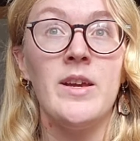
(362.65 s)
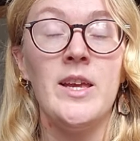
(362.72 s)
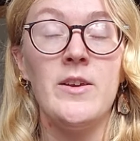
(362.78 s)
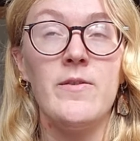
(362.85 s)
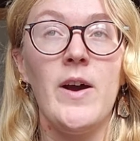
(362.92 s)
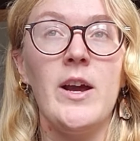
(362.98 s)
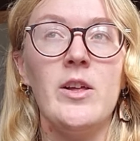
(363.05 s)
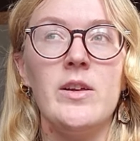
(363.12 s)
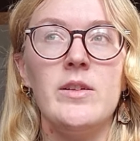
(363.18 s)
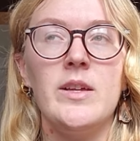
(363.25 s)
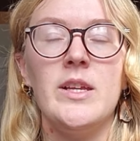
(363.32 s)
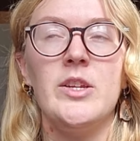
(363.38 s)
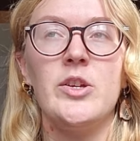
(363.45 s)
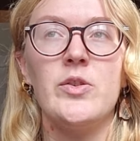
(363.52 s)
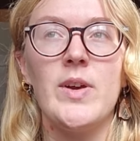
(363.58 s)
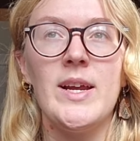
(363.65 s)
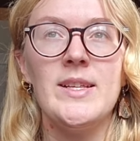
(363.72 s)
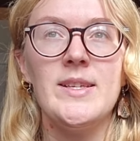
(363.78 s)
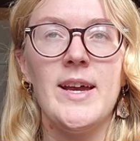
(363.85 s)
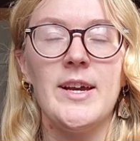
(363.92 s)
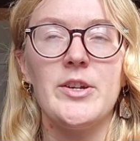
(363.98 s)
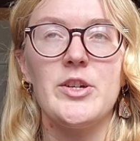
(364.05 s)
He violently degrades
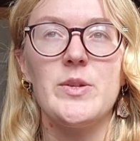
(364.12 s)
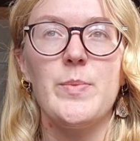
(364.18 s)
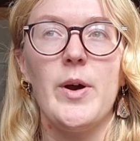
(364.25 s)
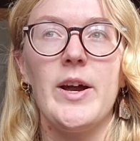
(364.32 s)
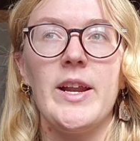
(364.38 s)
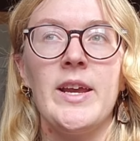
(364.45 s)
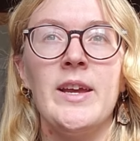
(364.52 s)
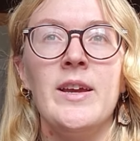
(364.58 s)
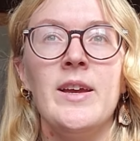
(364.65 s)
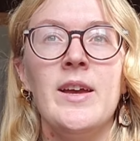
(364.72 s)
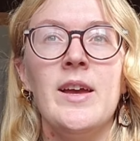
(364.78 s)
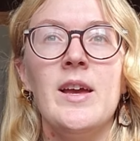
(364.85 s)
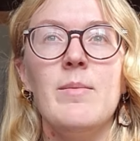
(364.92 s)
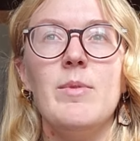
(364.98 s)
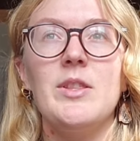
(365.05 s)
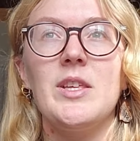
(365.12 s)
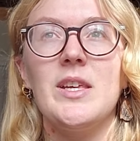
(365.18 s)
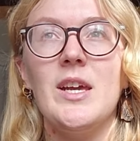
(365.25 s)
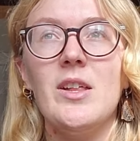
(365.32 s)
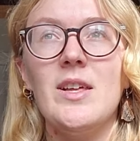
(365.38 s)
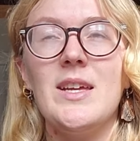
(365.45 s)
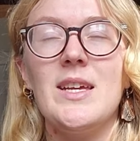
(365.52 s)
Hector's body. But the
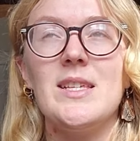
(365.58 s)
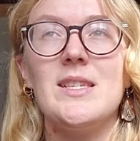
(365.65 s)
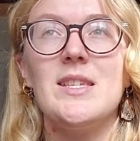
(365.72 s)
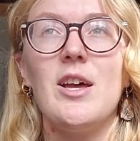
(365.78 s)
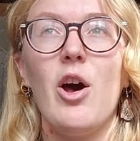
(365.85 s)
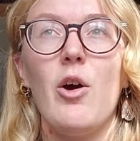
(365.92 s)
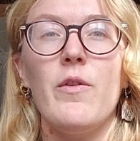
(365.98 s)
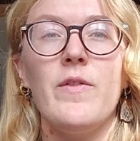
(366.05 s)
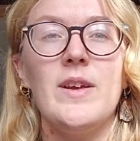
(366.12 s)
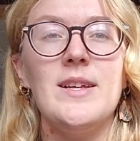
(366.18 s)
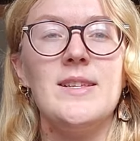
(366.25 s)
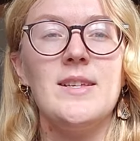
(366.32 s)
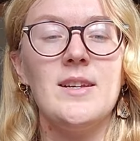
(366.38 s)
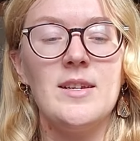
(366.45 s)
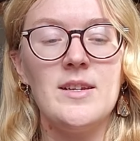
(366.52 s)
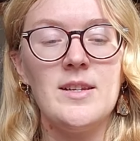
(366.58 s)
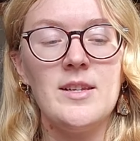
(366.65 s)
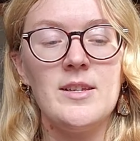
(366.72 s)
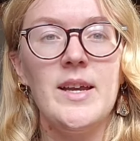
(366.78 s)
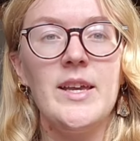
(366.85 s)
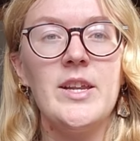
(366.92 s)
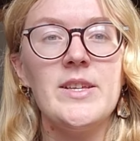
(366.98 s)
killing itself isn't...
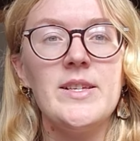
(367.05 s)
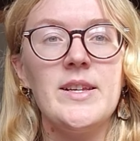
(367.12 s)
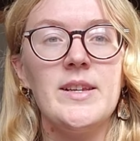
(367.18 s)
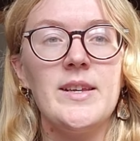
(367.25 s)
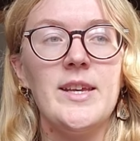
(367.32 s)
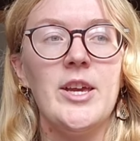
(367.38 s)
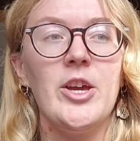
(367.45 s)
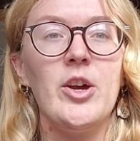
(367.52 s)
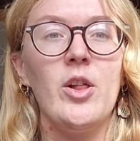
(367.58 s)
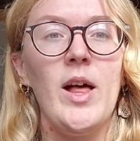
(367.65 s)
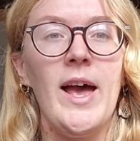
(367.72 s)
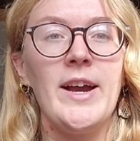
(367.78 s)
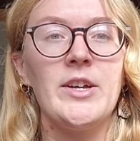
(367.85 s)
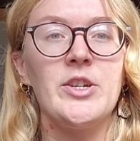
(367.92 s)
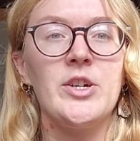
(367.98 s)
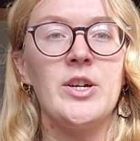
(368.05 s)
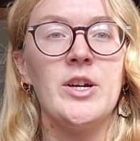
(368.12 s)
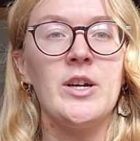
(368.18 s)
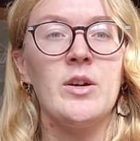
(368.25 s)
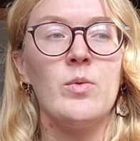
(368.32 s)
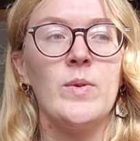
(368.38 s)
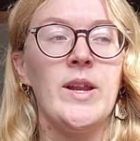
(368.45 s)
He doesn't kill
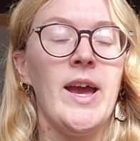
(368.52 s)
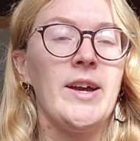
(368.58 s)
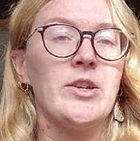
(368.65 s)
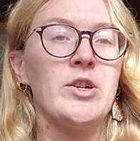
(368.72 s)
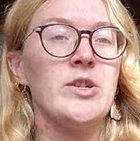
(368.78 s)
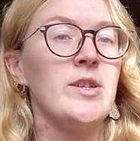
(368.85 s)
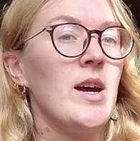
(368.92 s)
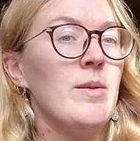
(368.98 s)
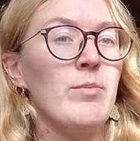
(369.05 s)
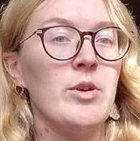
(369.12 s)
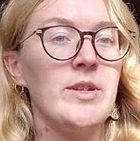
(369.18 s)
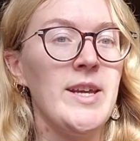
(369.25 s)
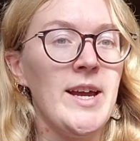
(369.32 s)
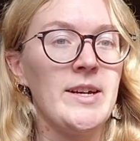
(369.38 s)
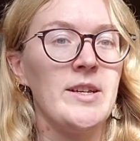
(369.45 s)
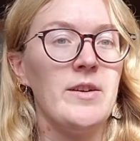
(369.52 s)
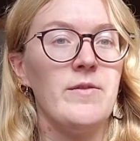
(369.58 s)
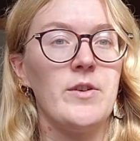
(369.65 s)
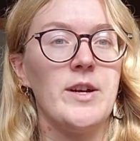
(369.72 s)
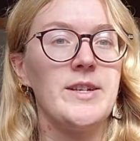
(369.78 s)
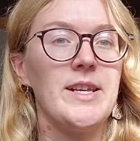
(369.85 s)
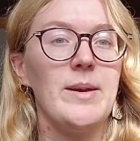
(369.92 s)
Hector when Hector's unprotected,
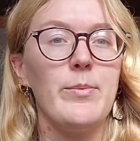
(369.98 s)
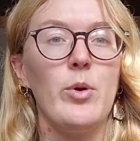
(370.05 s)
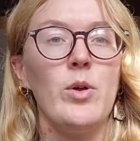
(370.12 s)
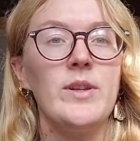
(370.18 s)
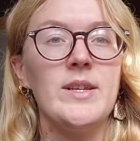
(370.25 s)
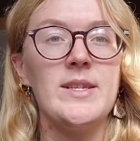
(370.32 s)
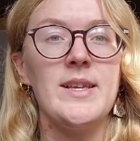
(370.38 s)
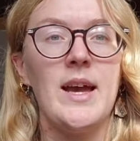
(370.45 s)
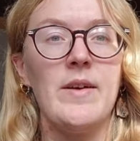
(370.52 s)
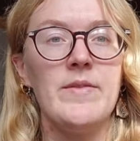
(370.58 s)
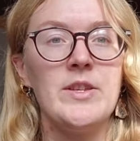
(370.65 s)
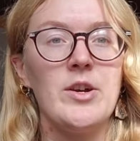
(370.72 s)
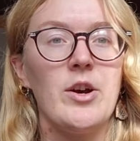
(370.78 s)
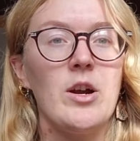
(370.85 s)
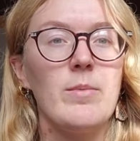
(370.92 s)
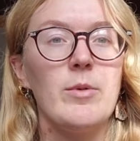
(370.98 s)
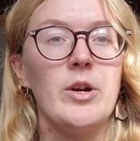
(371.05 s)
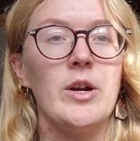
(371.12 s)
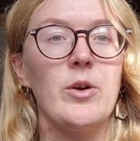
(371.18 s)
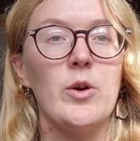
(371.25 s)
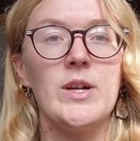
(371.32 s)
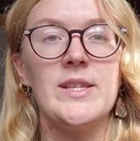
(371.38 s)
for example, and doesn't have his
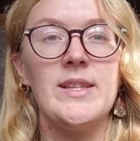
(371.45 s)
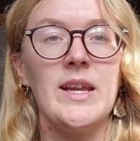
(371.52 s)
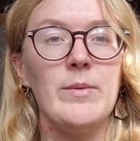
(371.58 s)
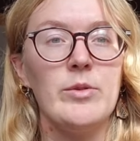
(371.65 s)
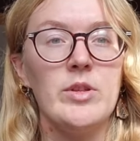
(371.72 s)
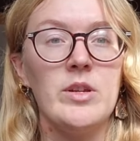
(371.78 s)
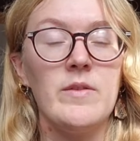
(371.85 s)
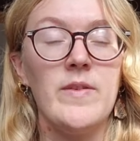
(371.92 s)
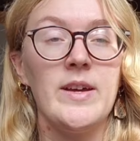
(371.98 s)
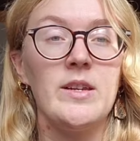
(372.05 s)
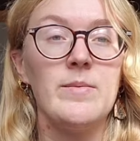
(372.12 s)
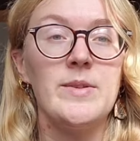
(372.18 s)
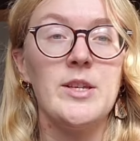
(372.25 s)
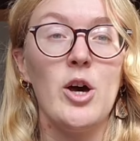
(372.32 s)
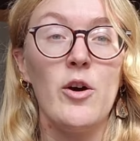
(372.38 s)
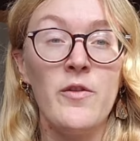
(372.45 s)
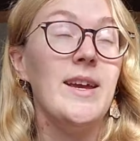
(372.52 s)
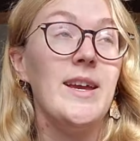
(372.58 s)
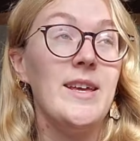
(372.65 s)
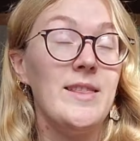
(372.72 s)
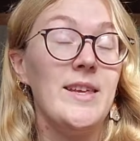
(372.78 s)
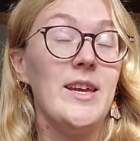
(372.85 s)
armor or isn't able to defend himself
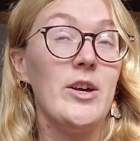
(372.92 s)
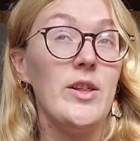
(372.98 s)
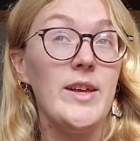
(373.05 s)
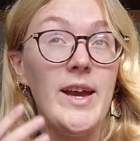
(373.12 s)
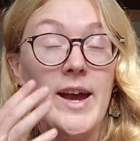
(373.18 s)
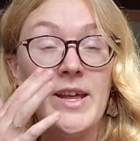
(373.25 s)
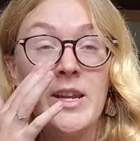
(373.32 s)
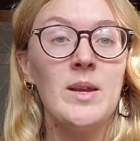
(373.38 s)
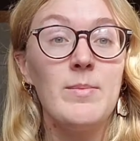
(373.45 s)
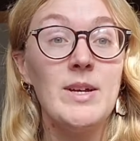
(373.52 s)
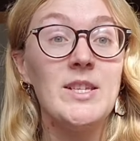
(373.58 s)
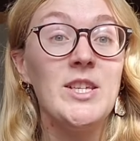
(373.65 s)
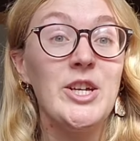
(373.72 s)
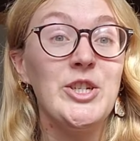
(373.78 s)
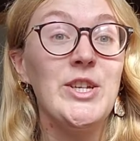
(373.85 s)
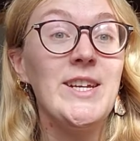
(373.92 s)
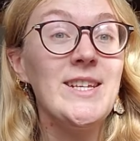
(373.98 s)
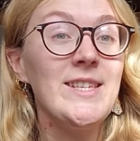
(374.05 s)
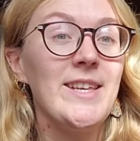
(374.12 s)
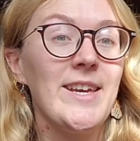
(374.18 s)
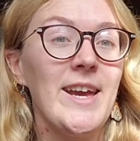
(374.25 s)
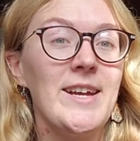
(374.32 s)
in the Iliad. But such is
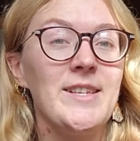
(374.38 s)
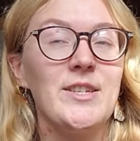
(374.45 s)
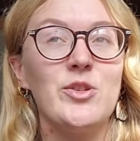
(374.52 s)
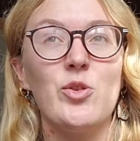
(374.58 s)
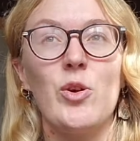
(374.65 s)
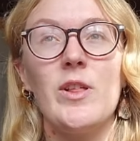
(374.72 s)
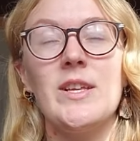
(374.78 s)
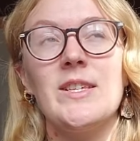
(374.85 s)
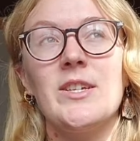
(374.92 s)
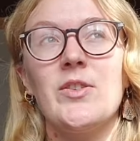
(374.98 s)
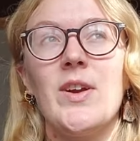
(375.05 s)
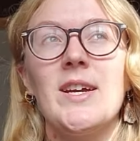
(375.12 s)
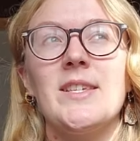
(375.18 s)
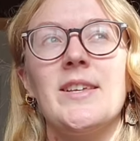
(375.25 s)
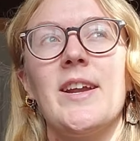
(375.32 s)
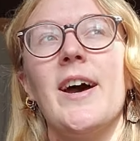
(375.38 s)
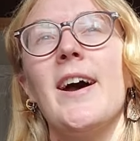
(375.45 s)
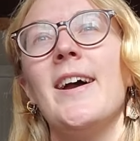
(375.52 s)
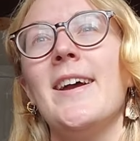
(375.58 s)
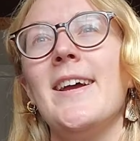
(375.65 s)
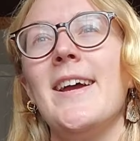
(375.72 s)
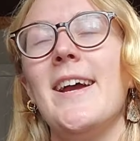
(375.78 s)
the case in Troilus and Cressida.
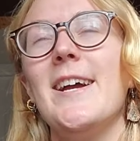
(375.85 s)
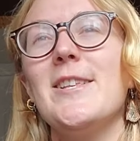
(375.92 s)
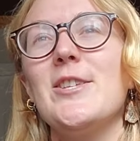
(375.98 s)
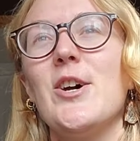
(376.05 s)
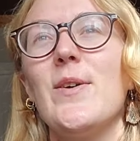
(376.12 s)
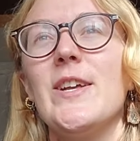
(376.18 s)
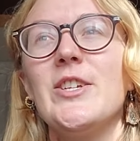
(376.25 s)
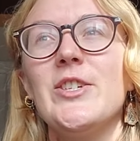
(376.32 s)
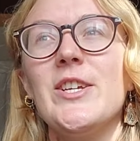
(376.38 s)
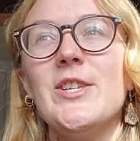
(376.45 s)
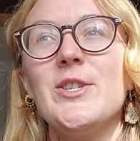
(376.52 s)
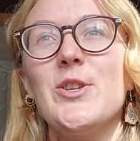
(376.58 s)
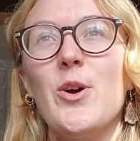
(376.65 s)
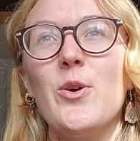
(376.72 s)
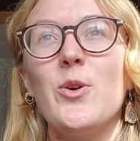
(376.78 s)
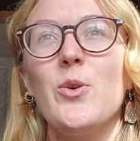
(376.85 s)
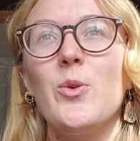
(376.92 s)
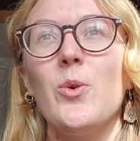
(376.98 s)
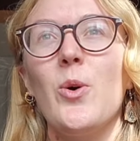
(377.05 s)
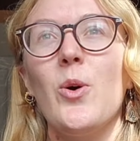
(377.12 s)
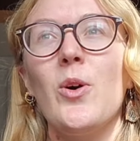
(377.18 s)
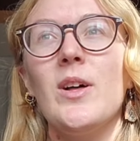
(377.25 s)
And so it's just so
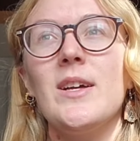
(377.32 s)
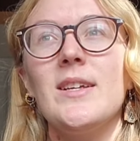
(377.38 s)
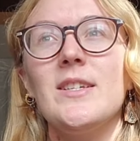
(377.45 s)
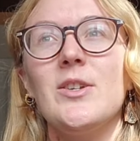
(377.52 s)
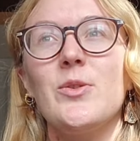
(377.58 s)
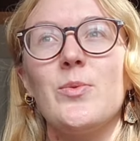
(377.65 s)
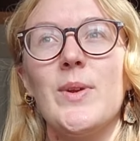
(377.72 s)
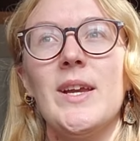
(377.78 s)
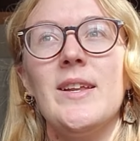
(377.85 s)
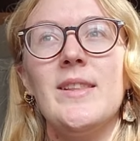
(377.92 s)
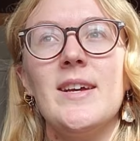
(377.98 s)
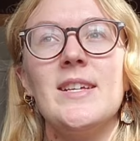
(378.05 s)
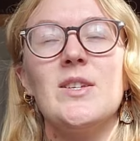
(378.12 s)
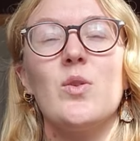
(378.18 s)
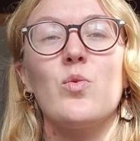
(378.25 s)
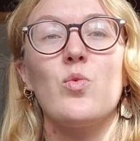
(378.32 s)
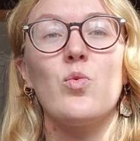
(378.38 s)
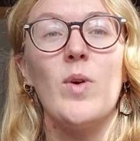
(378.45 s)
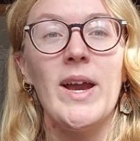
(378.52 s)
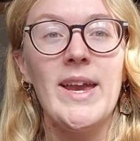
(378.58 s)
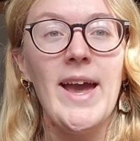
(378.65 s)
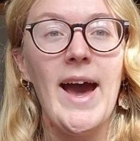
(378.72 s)
cool to read this
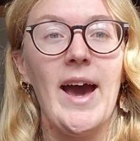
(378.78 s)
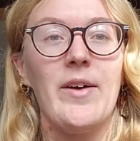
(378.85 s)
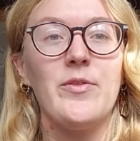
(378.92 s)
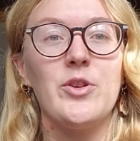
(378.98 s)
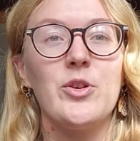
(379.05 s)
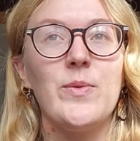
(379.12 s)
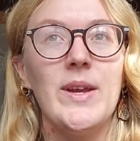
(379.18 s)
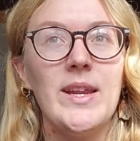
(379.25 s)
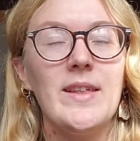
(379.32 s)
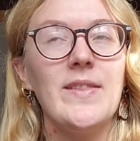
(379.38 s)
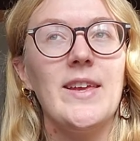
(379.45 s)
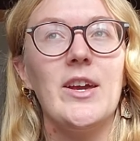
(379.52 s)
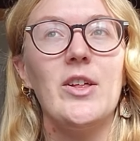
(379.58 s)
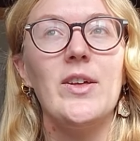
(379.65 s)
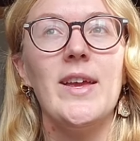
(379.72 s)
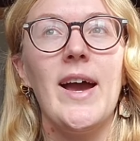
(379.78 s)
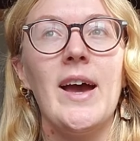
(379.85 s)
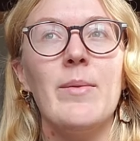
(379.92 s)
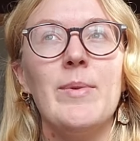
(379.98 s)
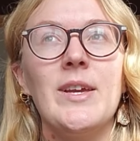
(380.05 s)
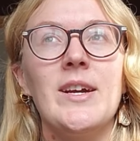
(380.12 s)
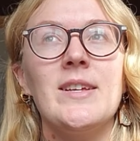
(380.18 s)
right after reading the Iliad,
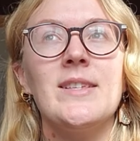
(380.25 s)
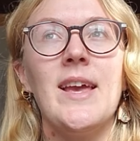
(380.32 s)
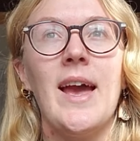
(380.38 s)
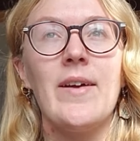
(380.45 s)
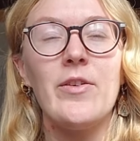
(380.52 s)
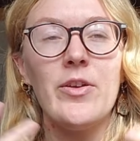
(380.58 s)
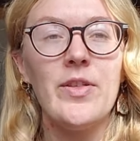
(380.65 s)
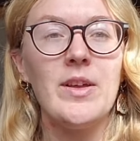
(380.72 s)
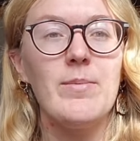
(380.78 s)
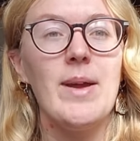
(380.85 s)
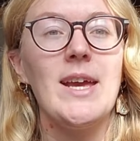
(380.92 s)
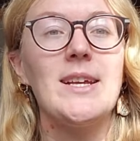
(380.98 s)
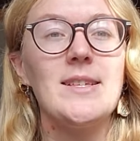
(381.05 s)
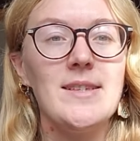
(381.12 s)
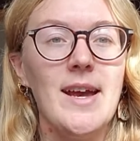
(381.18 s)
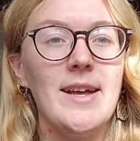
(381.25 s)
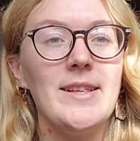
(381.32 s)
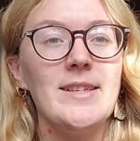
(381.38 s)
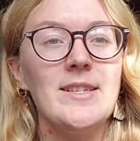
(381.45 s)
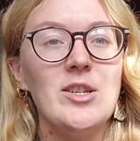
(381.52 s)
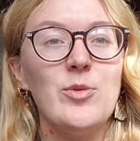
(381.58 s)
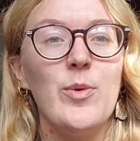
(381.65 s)
because everything makes
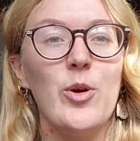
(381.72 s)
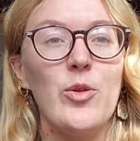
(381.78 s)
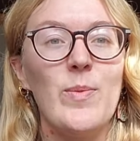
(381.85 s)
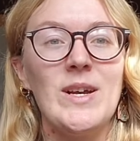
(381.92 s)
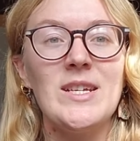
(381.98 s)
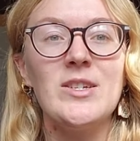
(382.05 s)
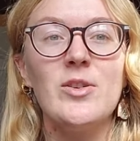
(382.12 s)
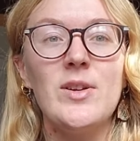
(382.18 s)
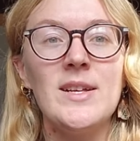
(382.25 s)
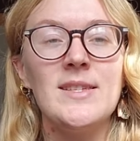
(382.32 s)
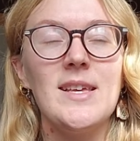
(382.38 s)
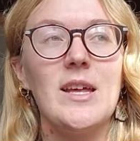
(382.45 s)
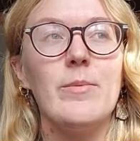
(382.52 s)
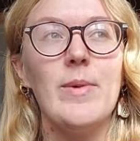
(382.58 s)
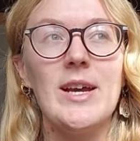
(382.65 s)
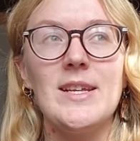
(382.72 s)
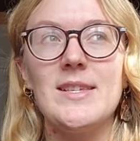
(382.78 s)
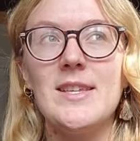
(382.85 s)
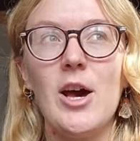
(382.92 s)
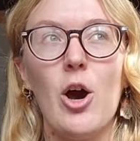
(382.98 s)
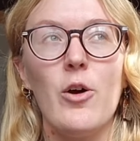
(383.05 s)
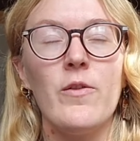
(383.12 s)
sense to both my students and
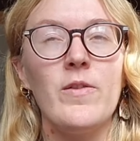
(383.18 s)
myself.